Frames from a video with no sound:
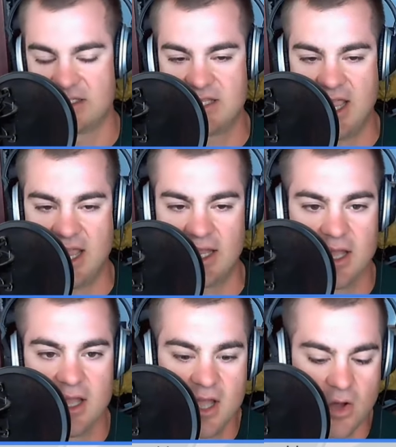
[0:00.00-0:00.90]
take,
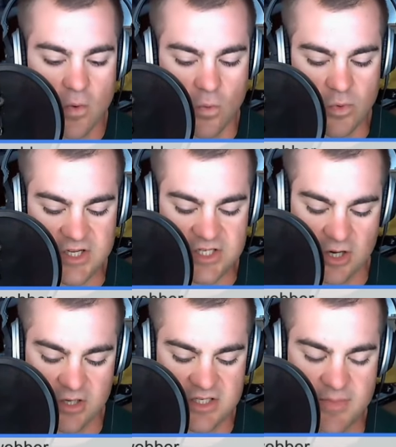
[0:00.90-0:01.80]
we
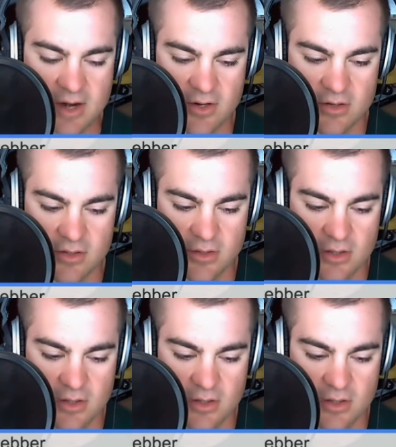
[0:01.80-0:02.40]
start to better